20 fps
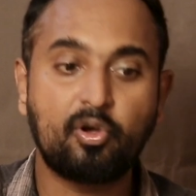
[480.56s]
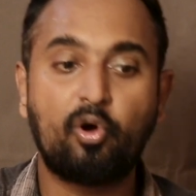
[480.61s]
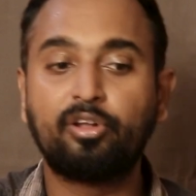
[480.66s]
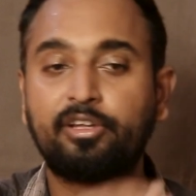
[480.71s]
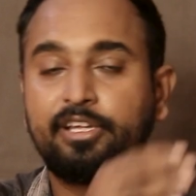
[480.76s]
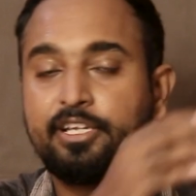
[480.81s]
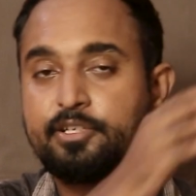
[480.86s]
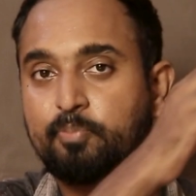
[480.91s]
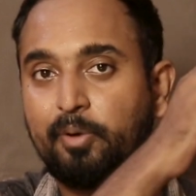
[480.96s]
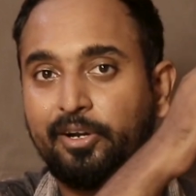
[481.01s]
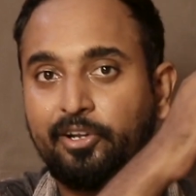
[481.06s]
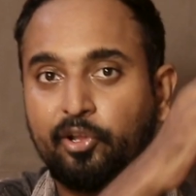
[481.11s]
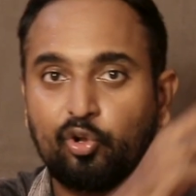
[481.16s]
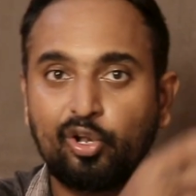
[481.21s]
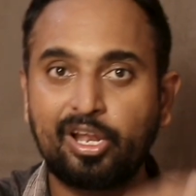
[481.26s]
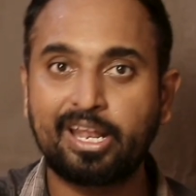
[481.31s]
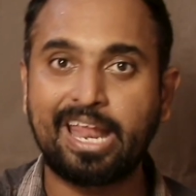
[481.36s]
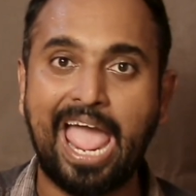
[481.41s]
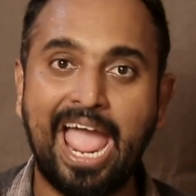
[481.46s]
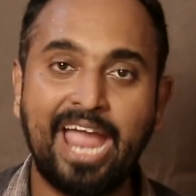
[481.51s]
or this
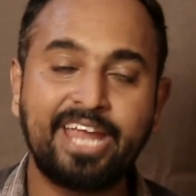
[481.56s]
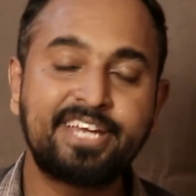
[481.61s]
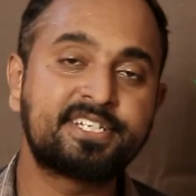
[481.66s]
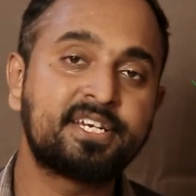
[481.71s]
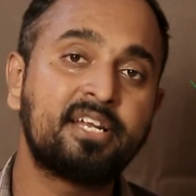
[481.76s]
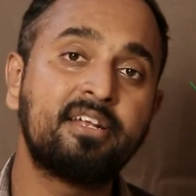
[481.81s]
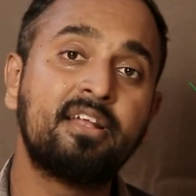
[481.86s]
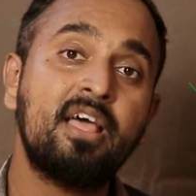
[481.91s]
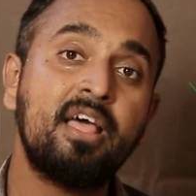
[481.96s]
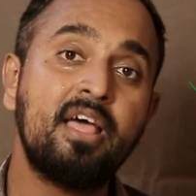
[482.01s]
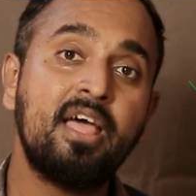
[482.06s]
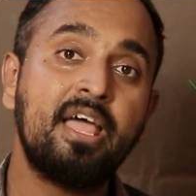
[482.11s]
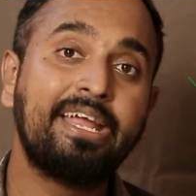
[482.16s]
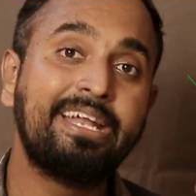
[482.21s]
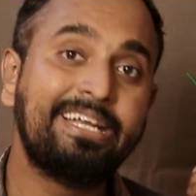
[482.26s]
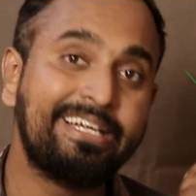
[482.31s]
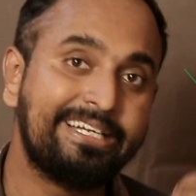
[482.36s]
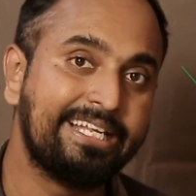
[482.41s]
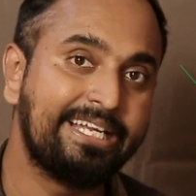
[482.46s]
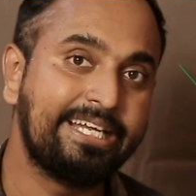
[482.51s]
particular action
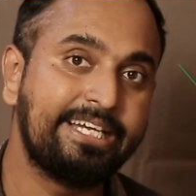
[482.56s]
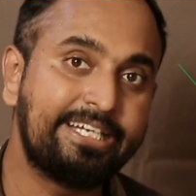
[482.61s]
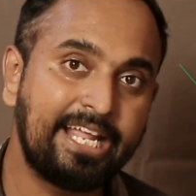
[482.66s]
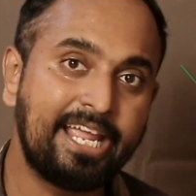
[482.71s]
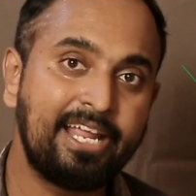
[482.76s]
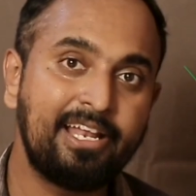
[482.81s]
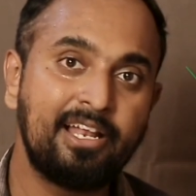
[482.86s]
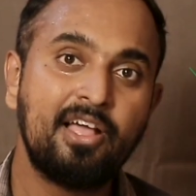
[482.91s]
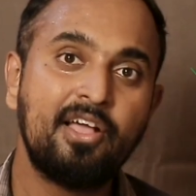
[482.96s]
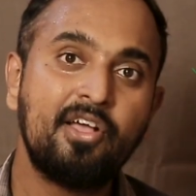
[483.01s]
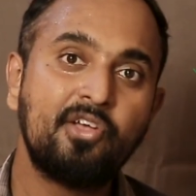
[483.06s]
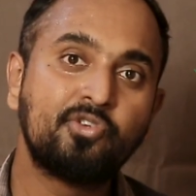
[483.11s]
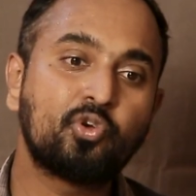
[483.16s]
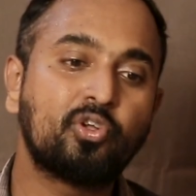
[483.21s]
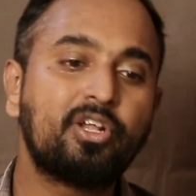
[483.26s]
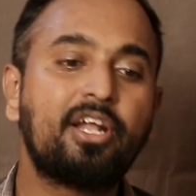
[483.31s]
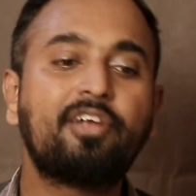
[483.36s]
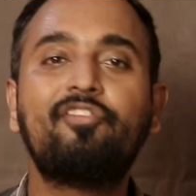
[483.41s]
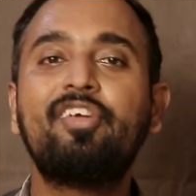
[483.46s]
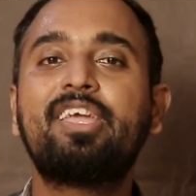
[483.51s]
in detail so
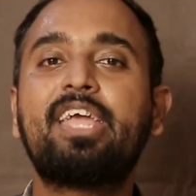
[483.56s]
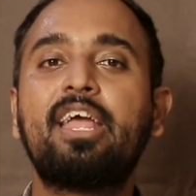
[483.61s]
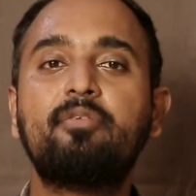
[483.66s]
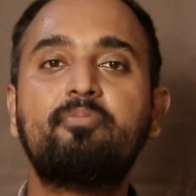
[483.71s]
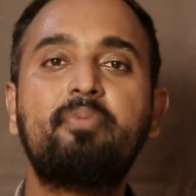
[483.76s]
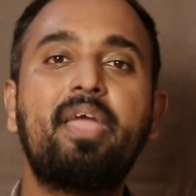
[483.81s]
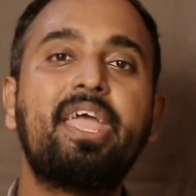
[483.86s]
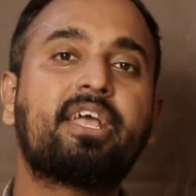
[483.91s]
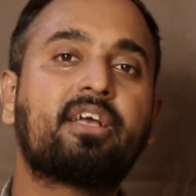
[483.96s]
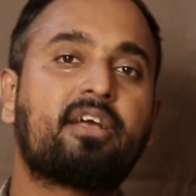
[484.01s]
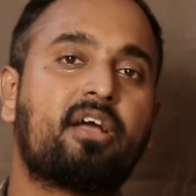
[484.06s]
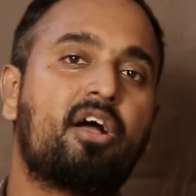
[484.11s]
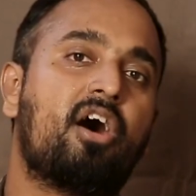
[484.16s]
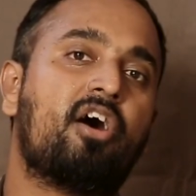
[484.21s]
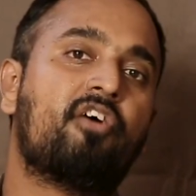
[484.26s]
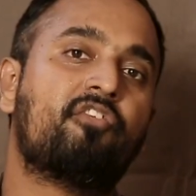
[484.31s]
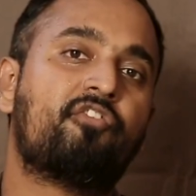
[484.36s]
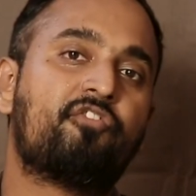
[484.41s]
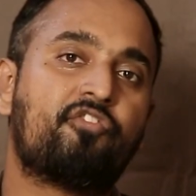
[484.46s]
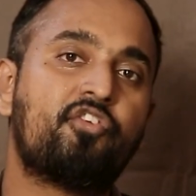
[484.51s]
that we can make
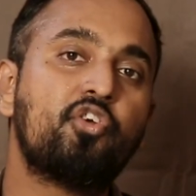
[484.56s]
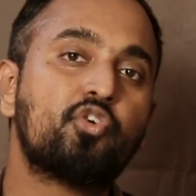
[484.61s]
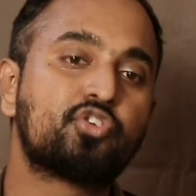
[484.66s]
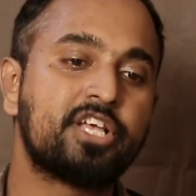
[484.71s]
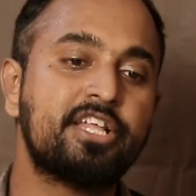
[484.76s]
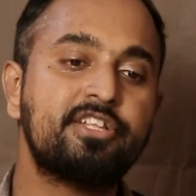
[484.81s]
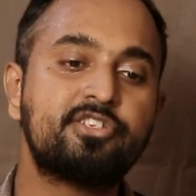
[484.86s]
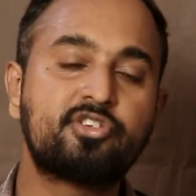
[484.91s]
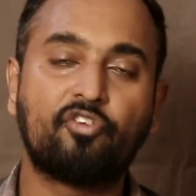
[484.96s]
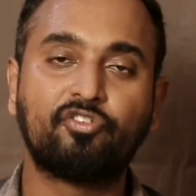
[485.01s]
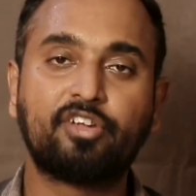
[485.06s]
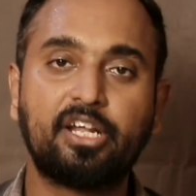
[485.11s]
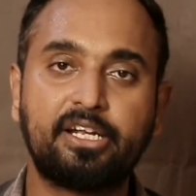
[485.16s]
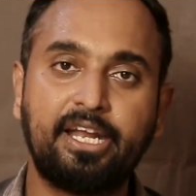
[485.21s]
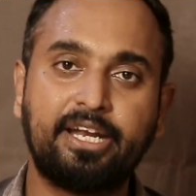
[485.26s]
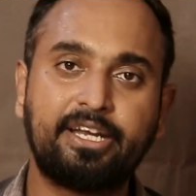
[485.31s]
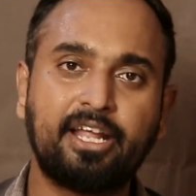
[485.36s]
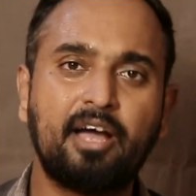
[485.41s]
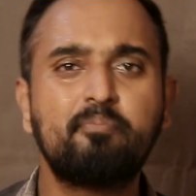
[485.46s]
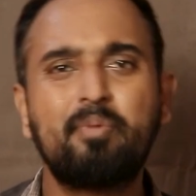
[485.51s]
a few sense of the
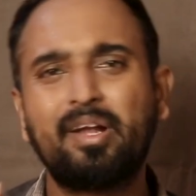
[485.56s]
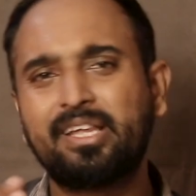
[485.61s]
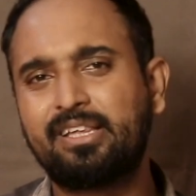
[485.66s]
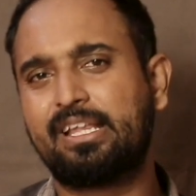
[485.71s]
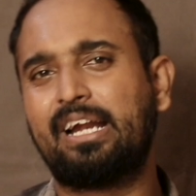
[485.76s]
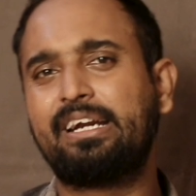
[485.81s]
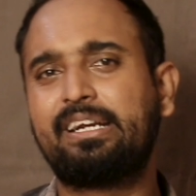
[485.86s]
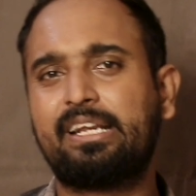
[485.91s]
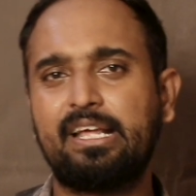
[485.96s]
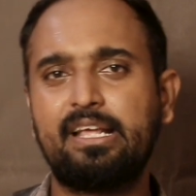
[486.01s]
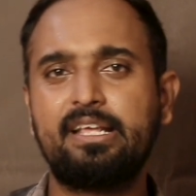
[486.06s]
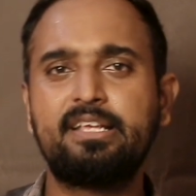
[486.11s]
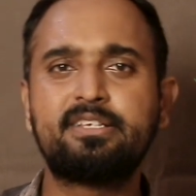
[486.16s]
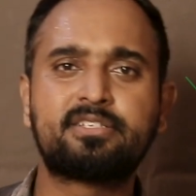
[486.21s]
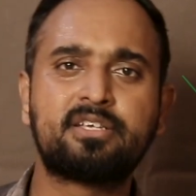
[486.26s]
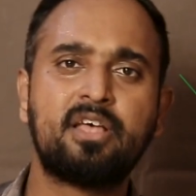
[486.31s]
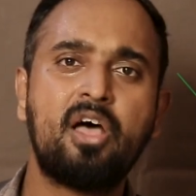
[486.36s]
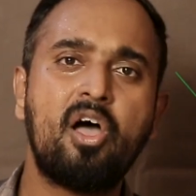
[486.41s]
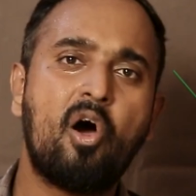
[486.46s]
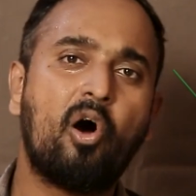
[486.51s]
data, but that
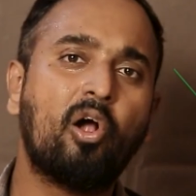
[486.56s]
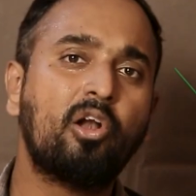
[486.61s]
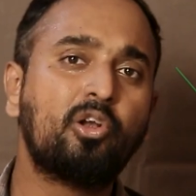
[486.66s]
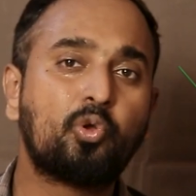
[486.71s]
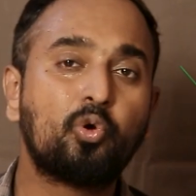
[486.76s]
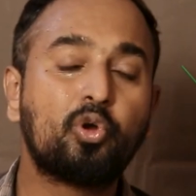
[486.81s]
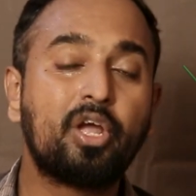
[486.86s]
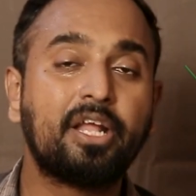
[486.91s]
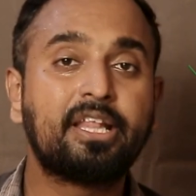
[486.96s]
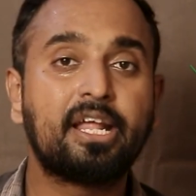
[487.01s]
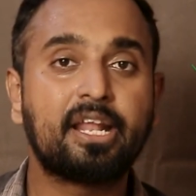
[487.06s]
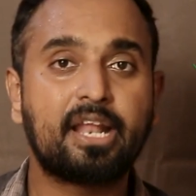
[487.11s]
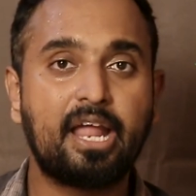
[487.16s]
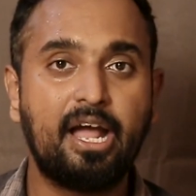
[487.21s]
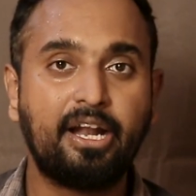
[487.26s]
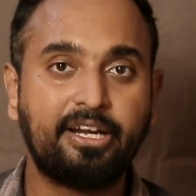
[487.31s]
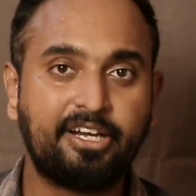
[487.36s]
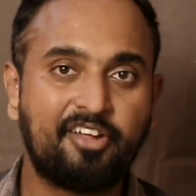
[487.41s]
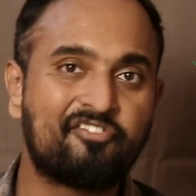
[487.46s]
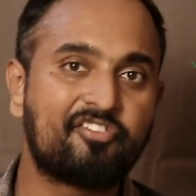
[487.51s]
is altogether
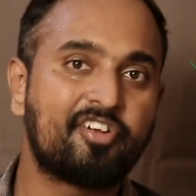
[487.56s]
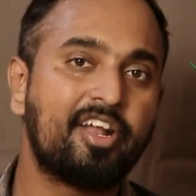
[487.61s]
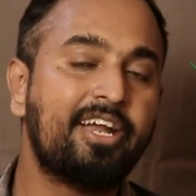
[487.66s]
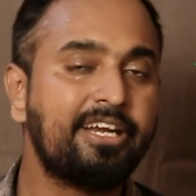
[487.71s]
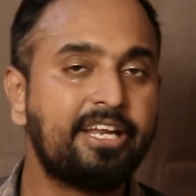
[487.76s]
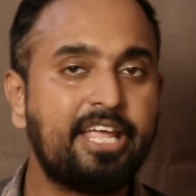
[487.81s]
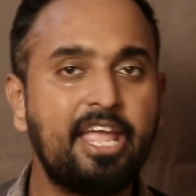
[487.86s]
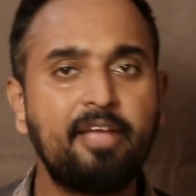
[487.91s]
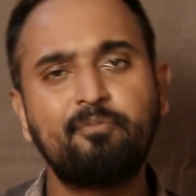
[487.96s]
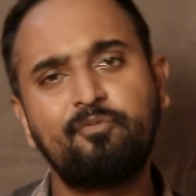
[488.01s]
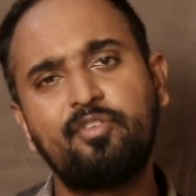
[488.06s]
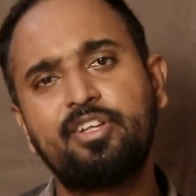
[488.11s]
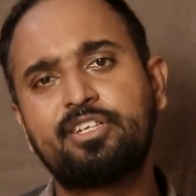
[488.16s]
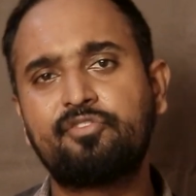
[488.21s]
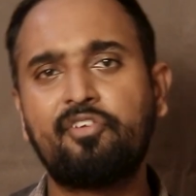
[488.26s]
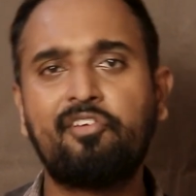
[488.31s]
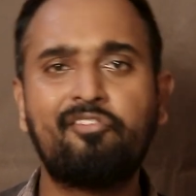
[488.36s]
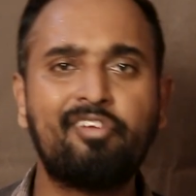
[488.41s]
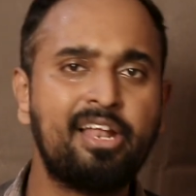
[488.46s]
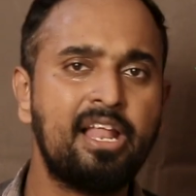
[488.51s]
a different game which
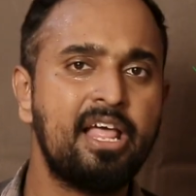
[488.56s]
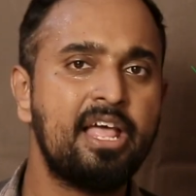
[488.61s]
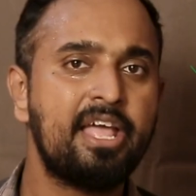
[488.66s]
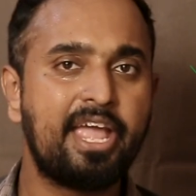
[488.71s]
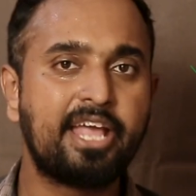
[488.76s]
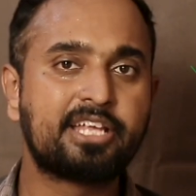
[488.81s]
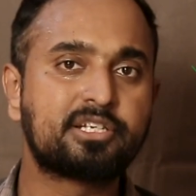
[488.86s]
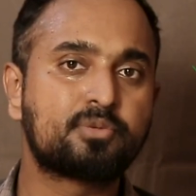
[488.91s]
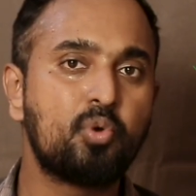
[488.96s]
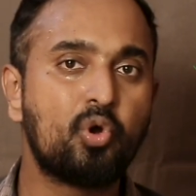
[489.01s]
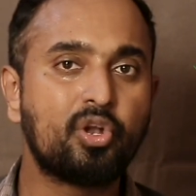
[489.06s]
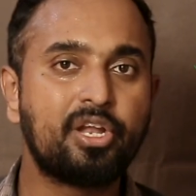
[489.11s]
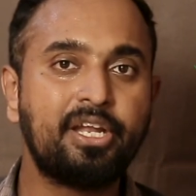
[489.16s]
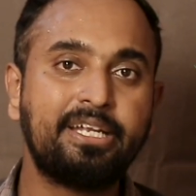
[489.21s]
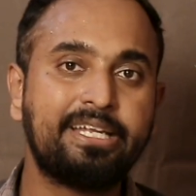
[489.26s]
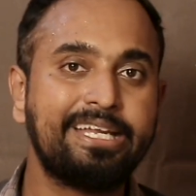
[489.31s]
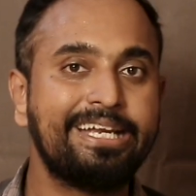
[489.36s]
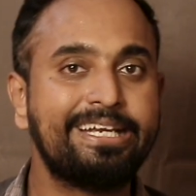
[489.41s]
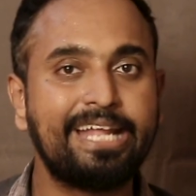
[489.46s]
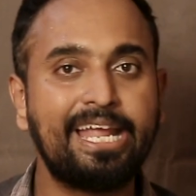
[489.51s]
we will explore in
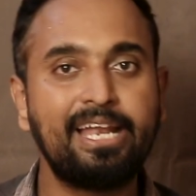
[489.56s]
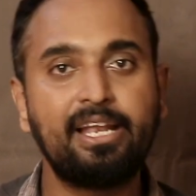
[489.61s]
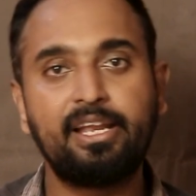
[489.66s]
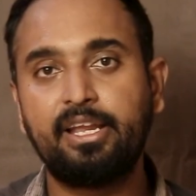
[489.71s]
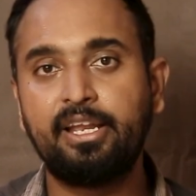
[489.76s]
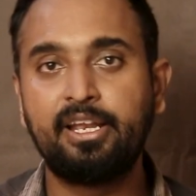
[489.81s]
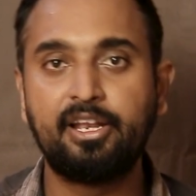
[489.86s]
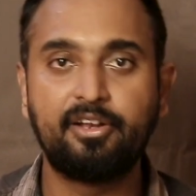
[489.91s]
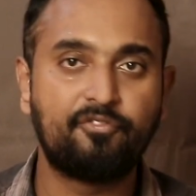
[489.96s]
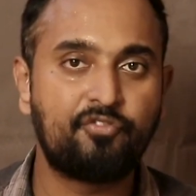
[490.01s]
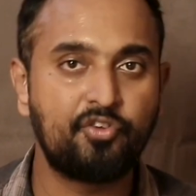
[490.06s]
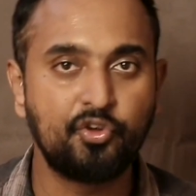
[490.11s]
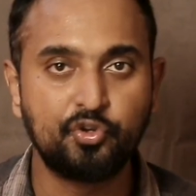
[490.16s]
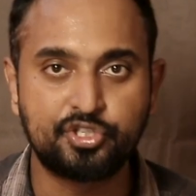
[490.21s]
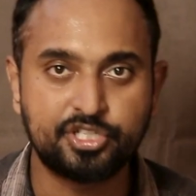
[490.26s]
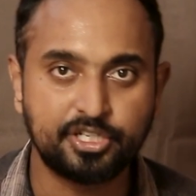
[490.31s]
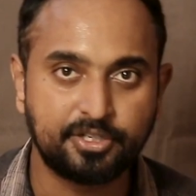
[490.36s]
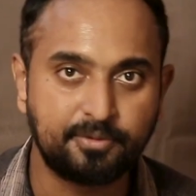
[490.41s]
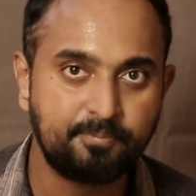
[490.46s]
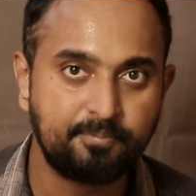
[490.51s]
detail in future.